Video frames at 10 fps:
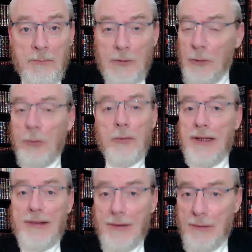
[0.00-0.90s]
Don't
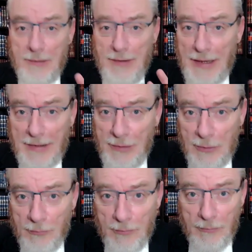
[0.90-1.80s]
let the
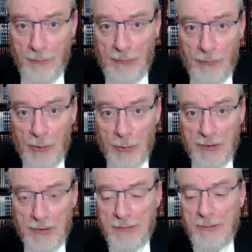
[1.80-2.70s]
idea be
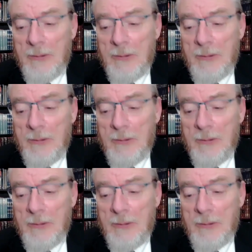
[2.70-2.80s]
forgotten.